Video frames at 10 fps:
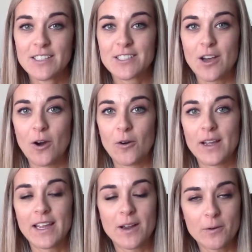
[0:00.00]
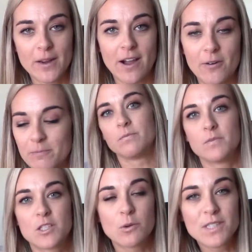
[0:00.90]
So here we go.
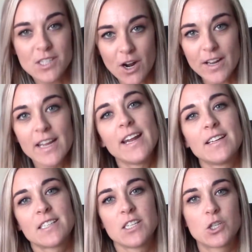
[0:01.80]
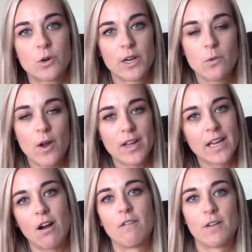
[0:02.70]
So in starting an Etsy store, you wanna
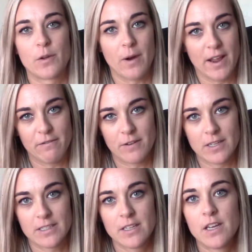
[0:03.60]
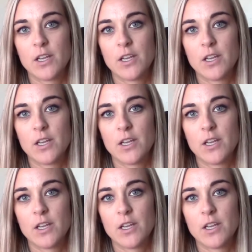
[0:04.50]
get off on the right foot.